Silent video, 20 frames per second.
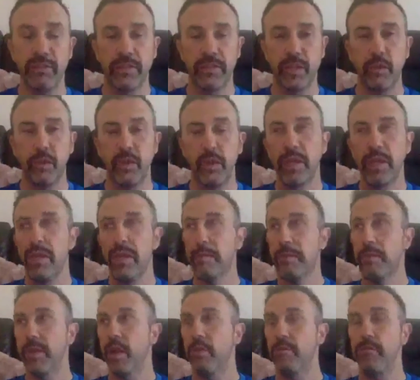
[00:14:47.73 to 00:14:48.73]
So
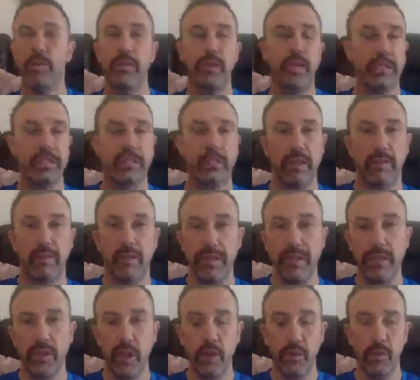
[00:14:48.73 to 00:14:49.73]
I'm not necessarily
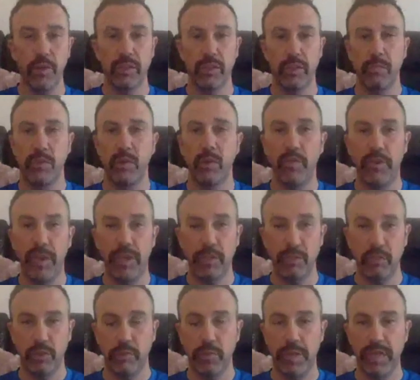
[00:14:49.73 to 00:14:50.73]
known as a
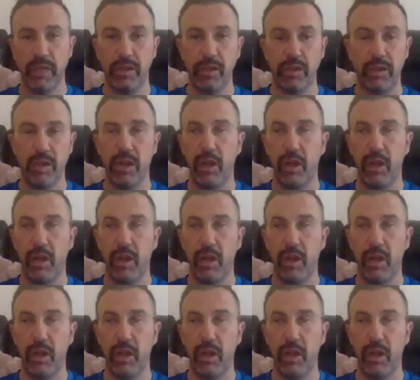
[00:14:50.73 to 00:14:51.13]
motivational speaker.